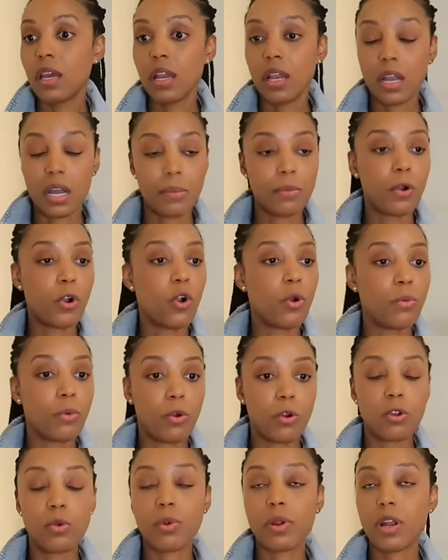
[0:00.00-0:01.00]
come home,
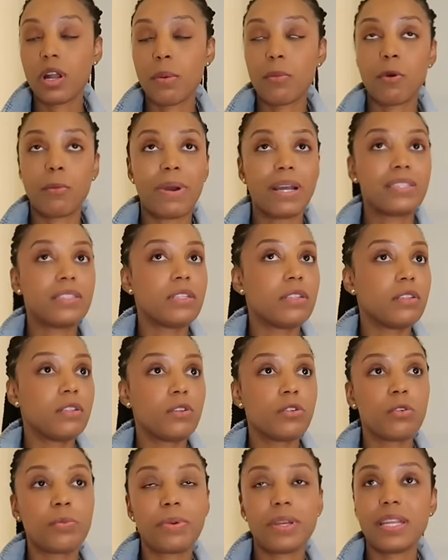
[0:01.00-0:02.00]
go to work, come home. I did a
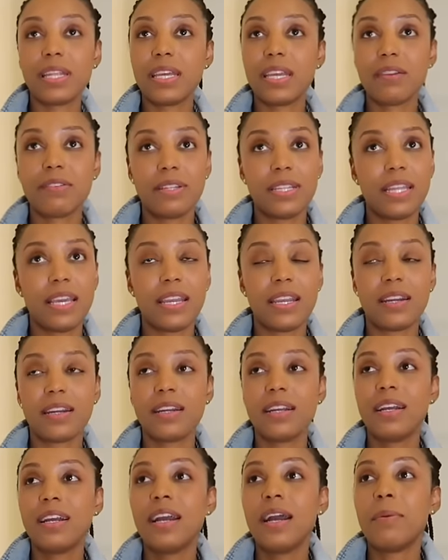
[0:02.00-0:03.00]
little bit here and
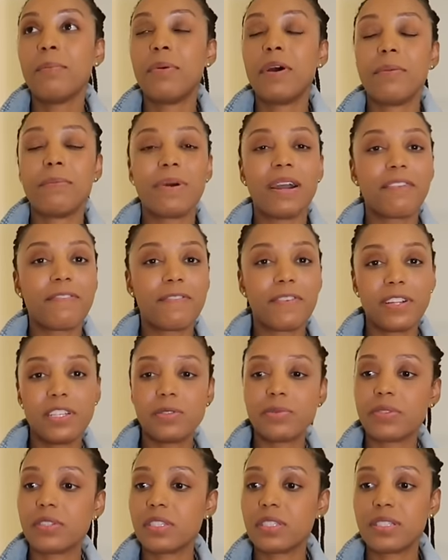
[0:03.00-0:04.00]
there, but my
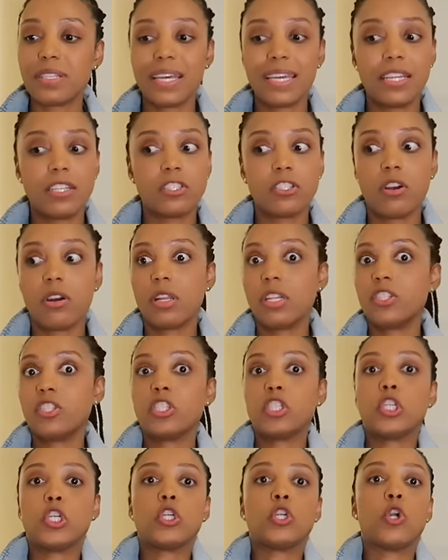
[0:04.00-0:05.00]
friends were just like, Shannah
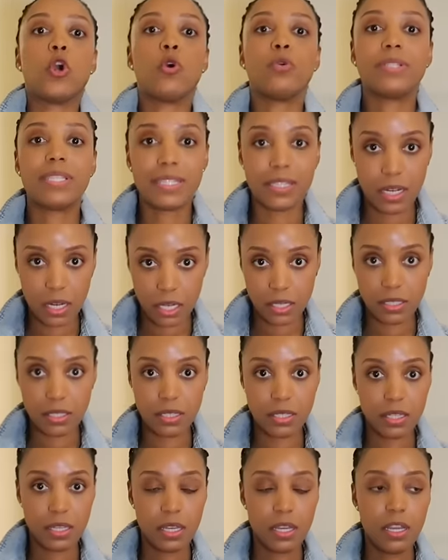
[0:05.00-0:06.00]
just ghosted
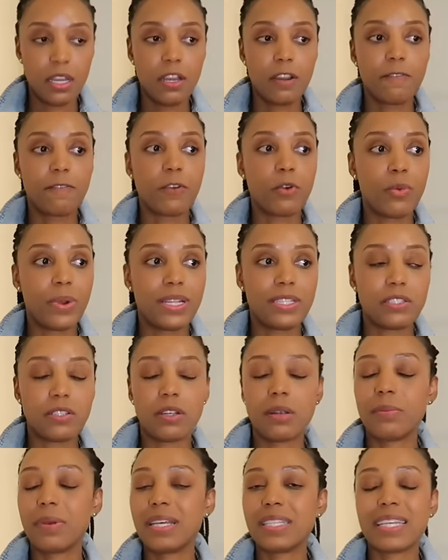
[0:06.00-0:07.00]
us for
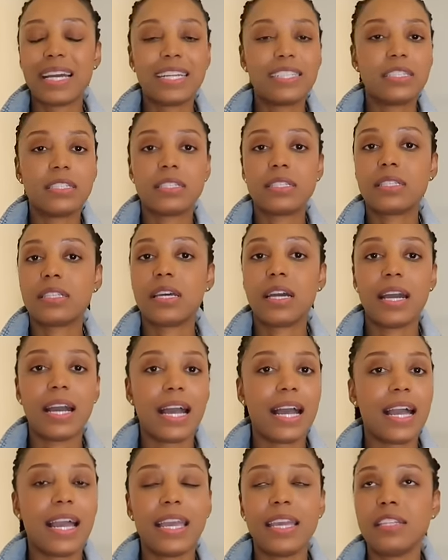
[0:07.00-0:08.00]
winter because I just,
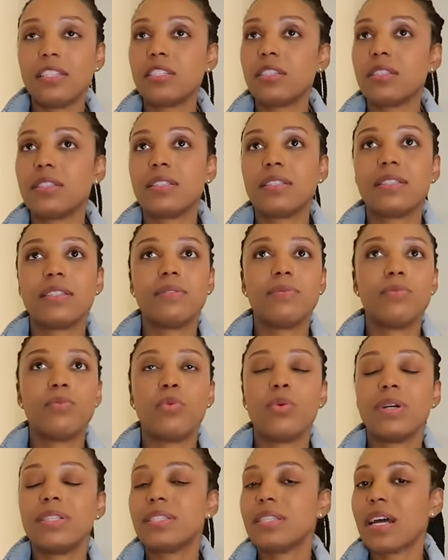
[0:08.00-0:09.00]
I just
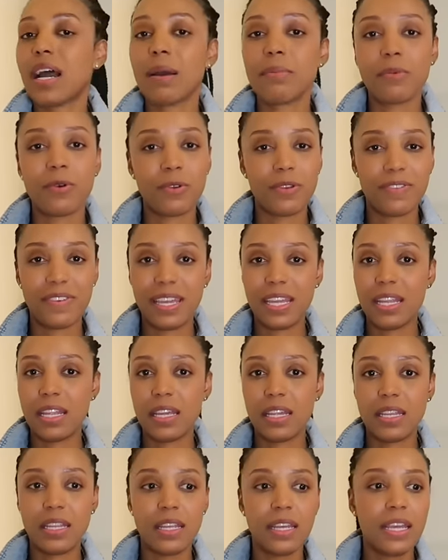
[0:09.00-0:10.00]
was not
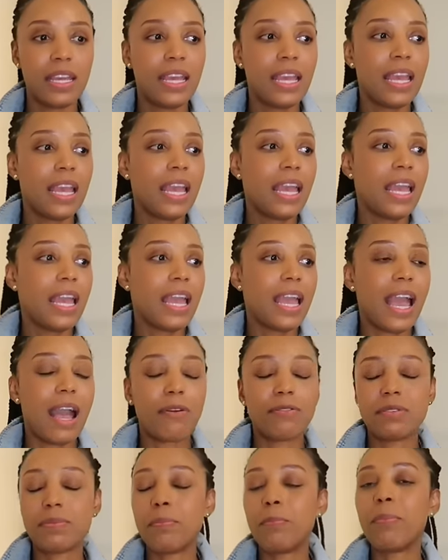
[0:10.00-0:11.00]
motivated. I
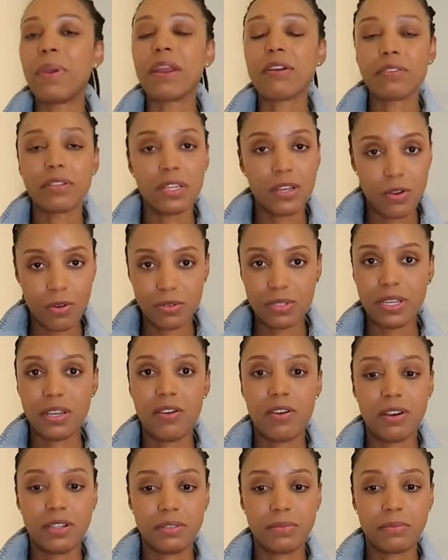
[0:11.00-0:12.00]
was barely holding
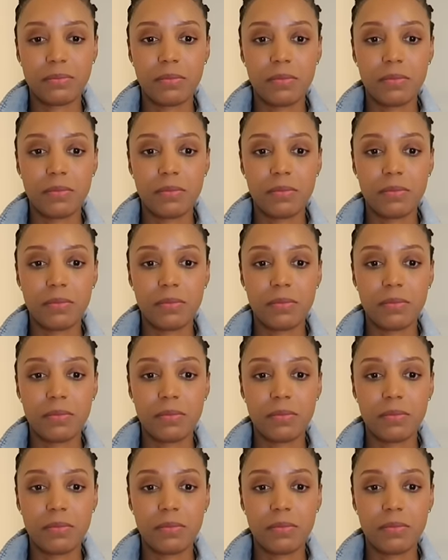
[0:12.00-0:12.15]
on.